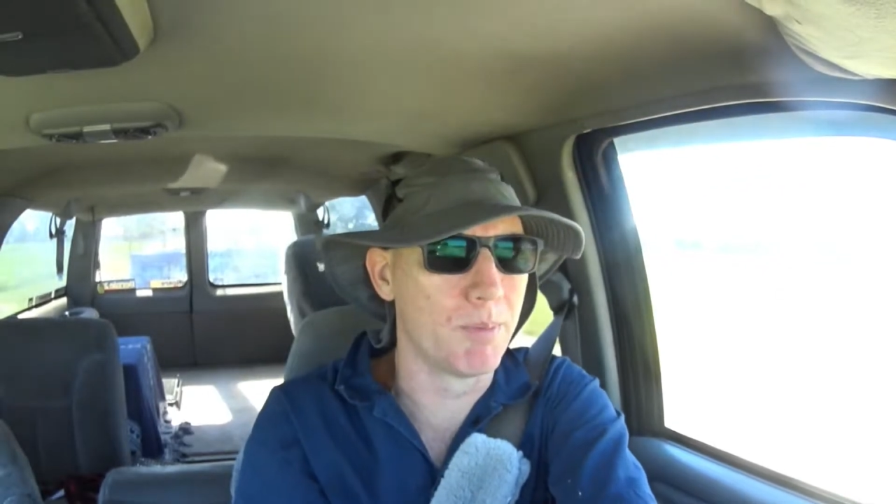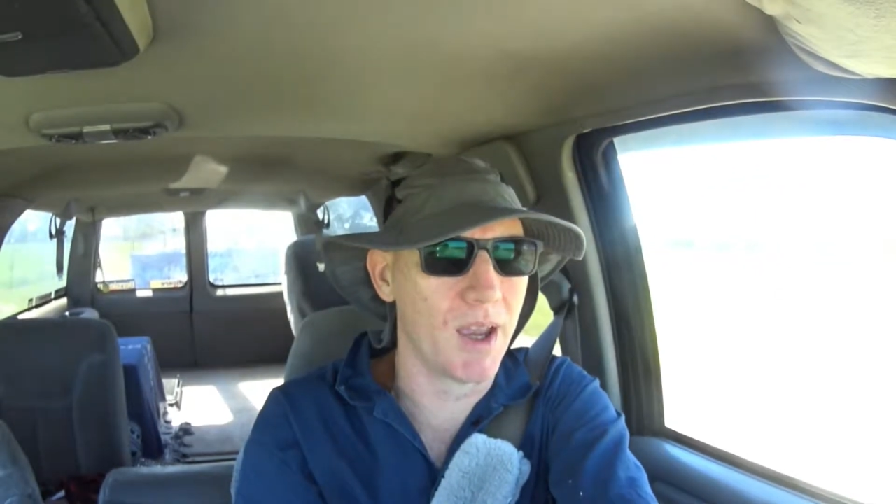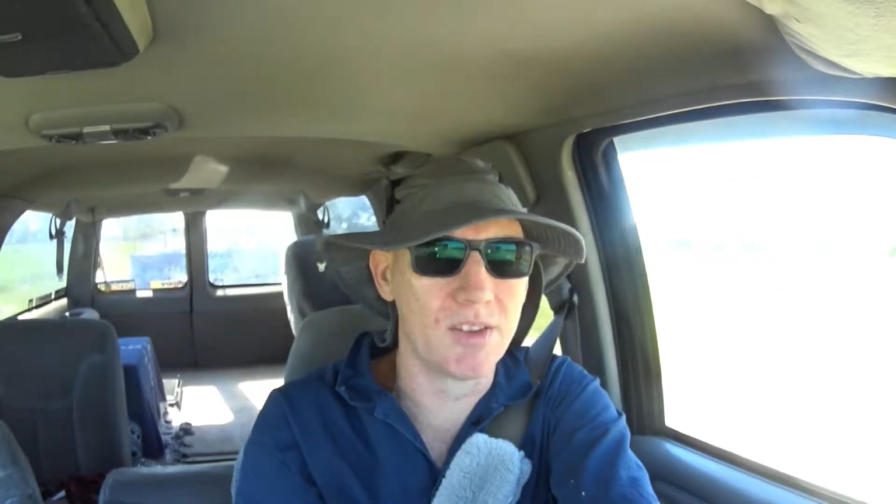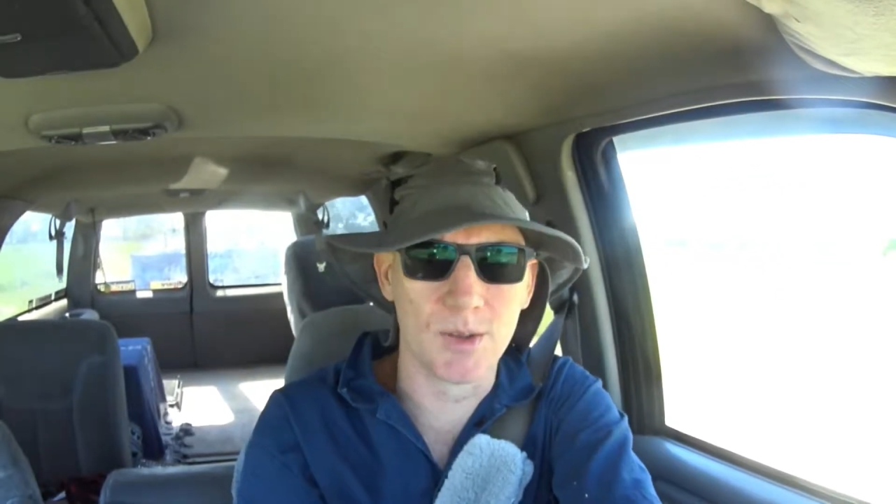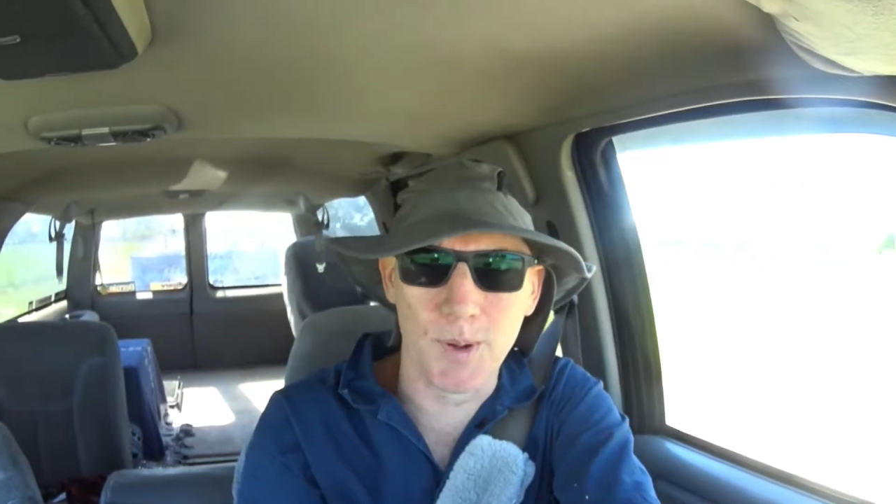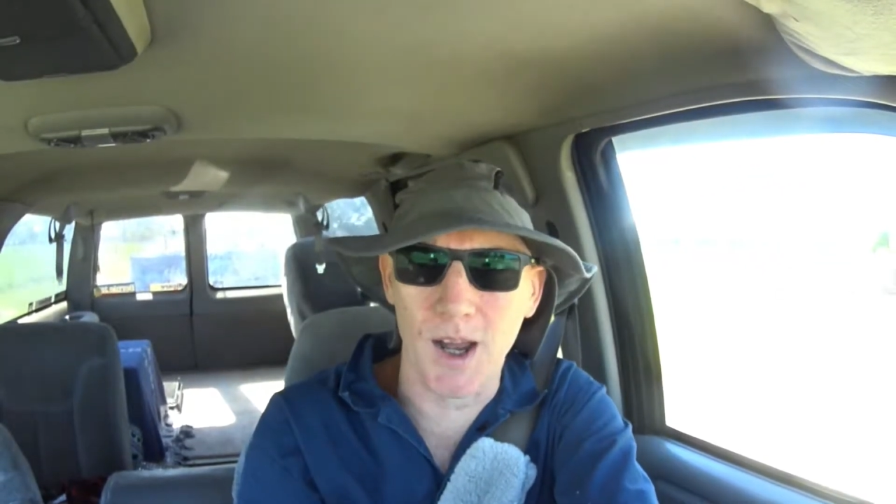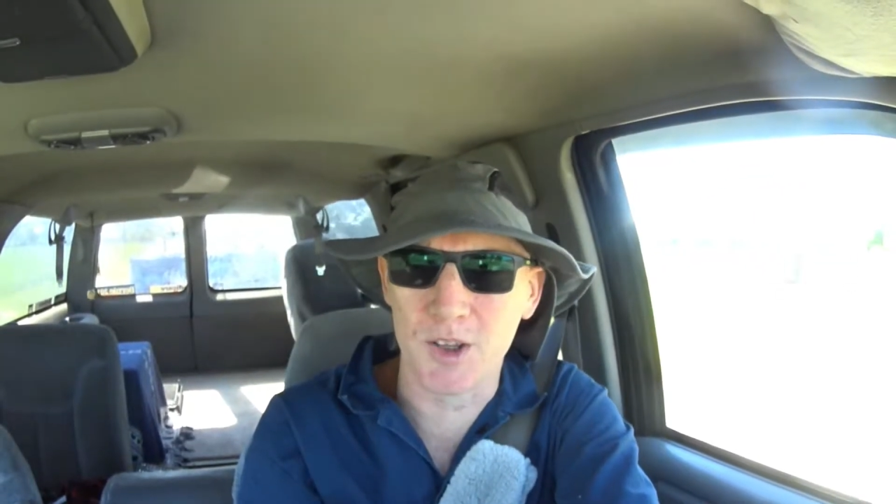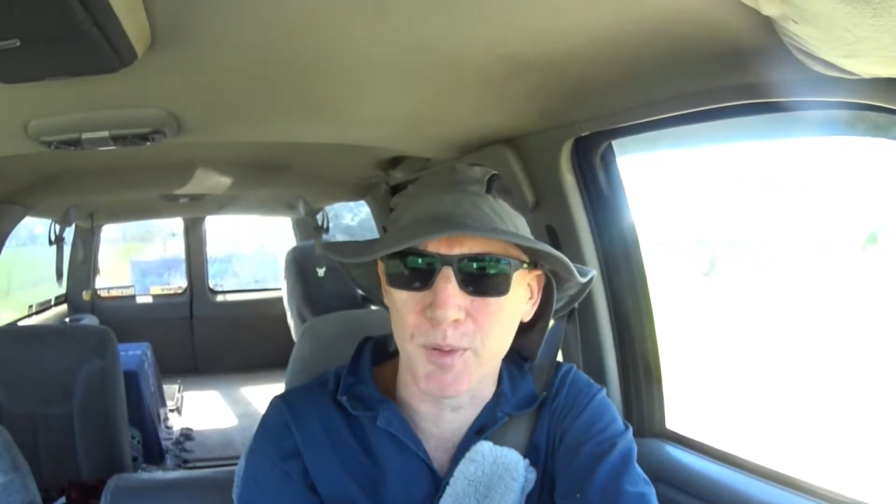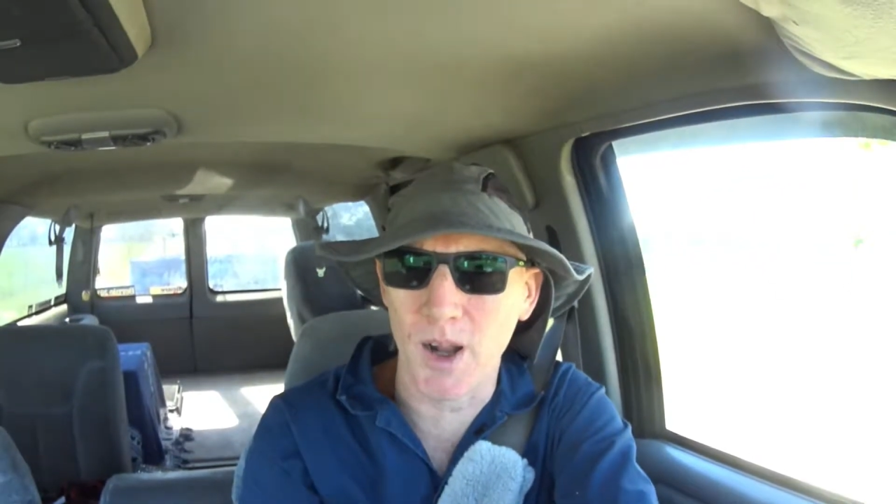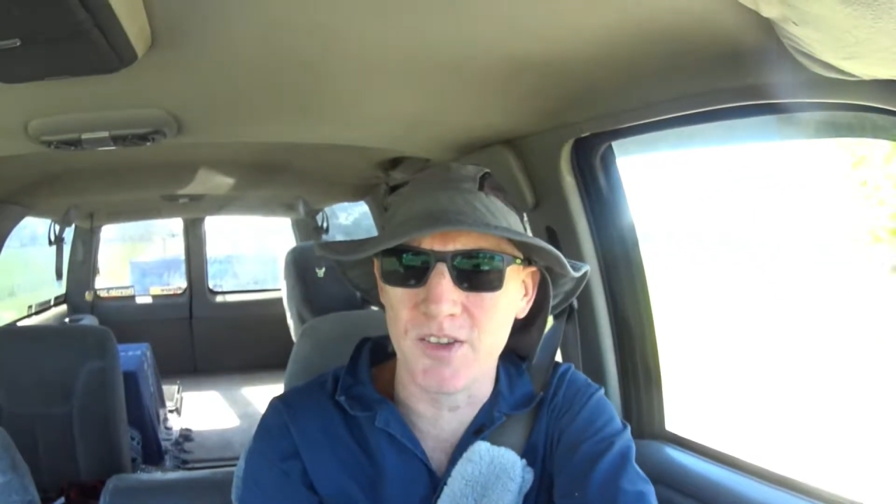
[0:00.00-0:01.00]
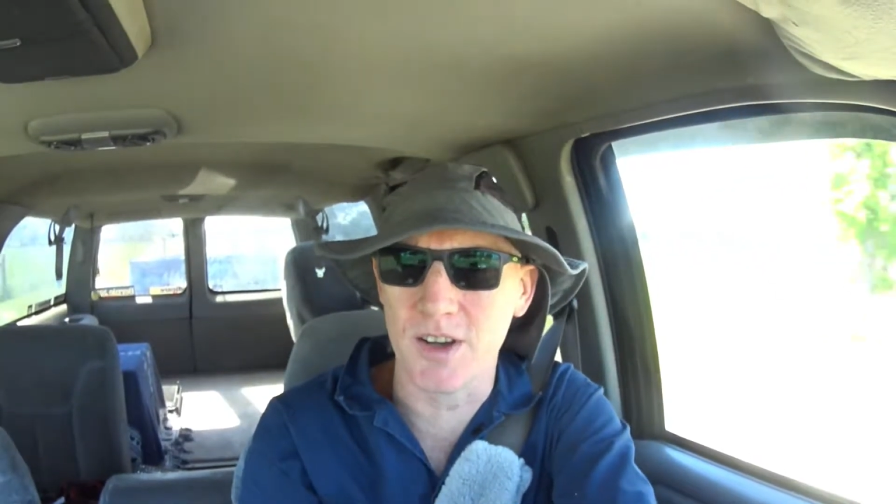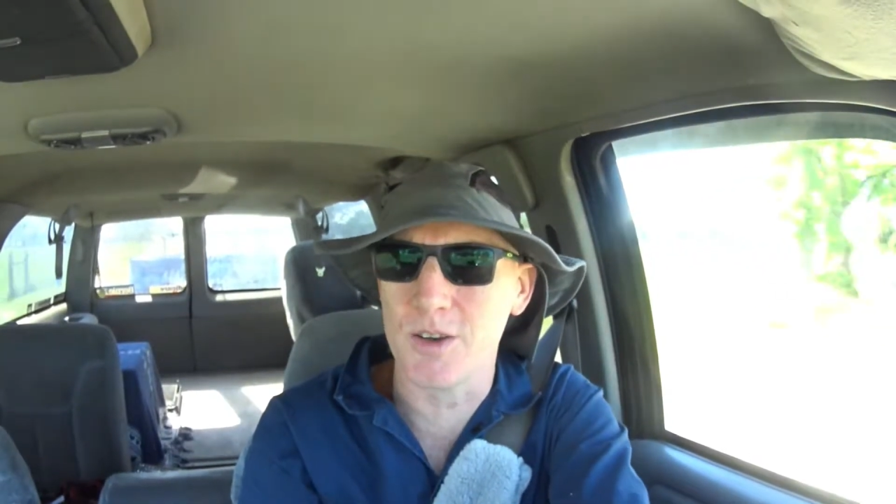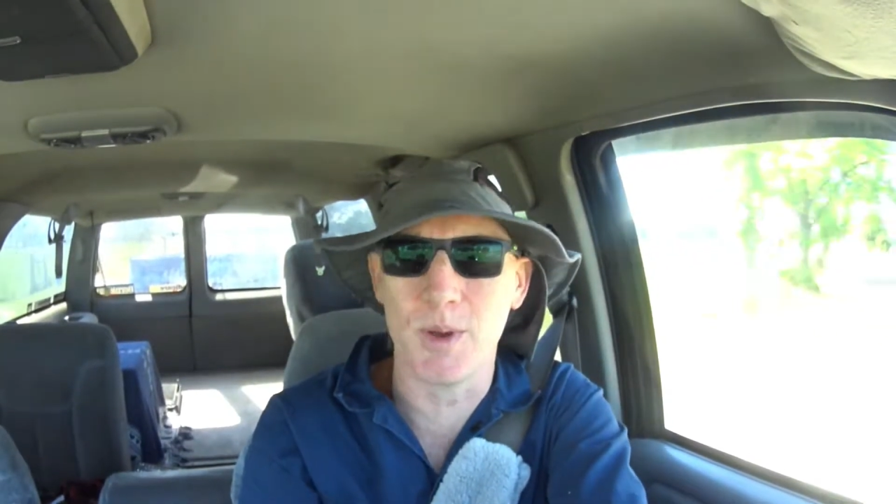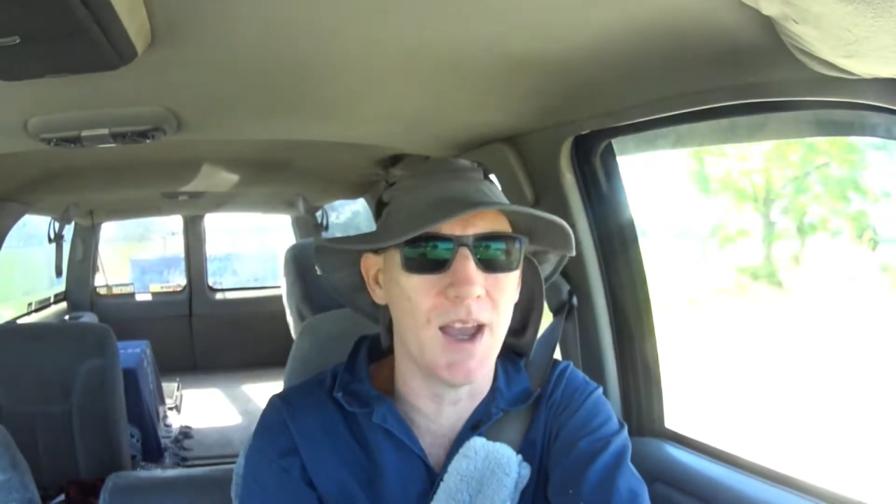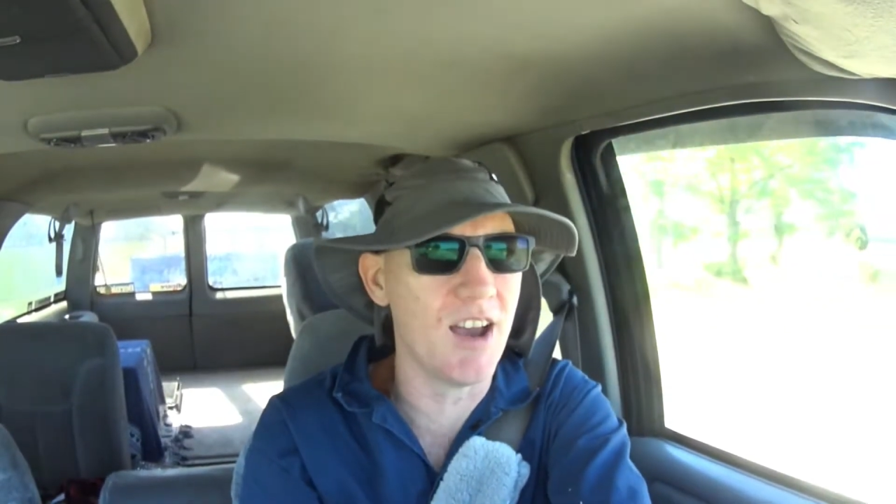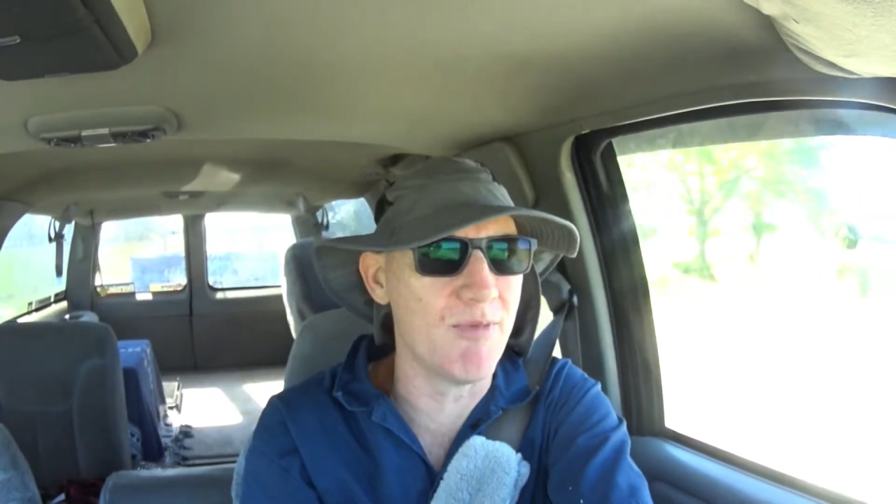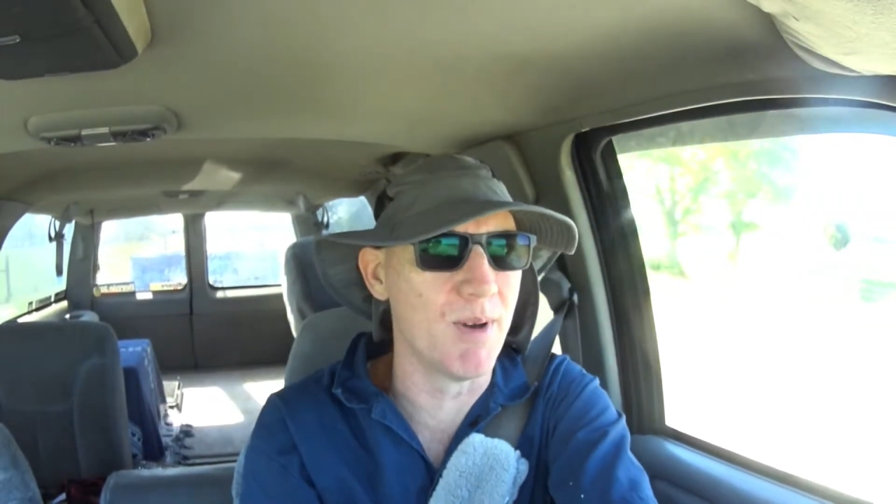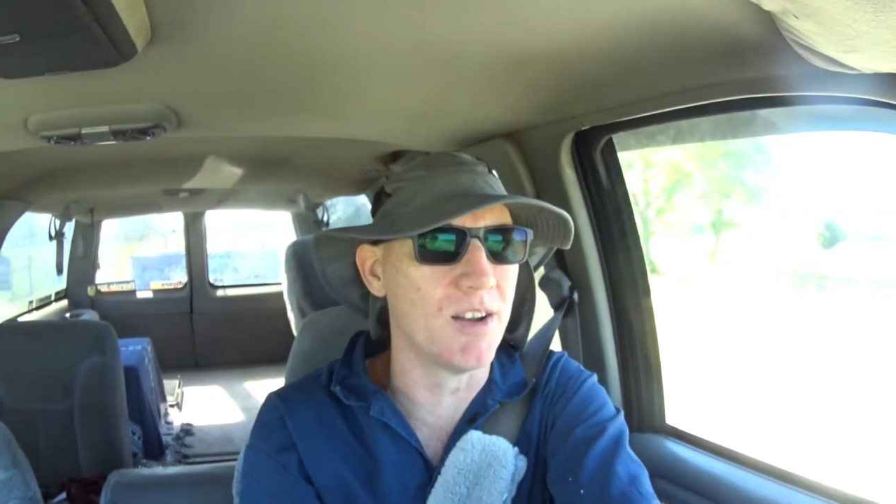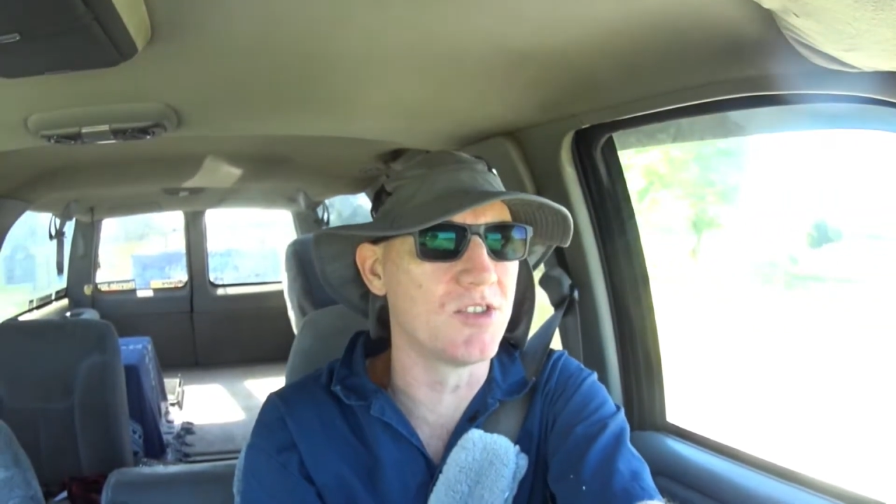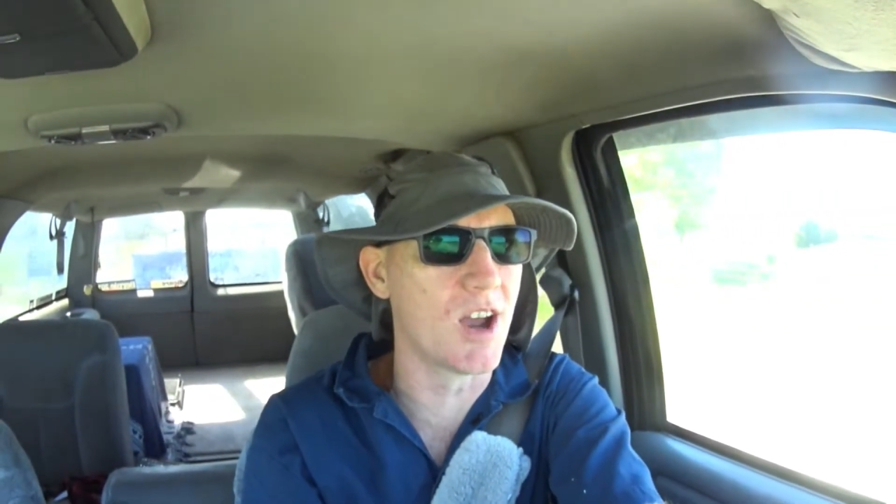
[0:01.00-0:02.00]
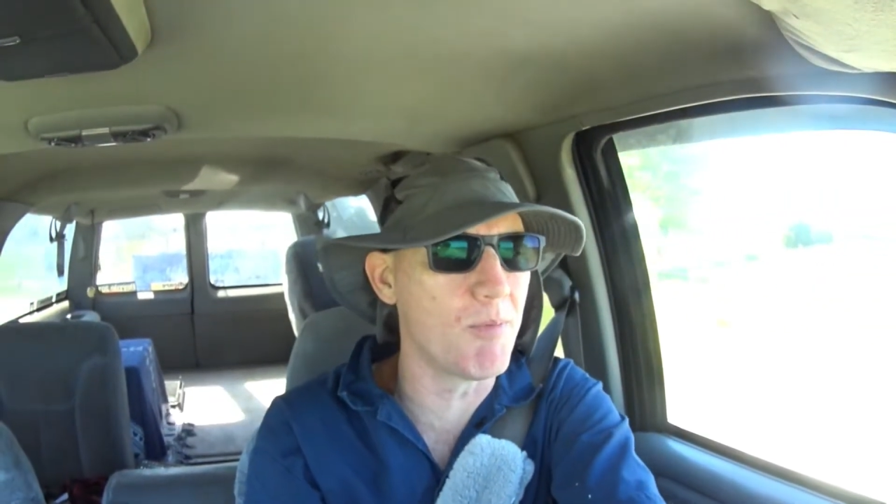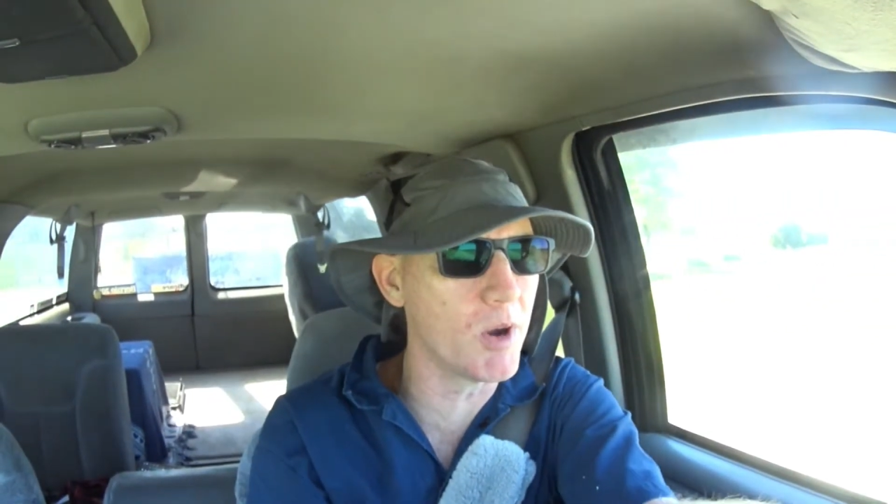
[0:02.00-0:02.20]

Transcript: big surprise project do we have, Mutton Chop?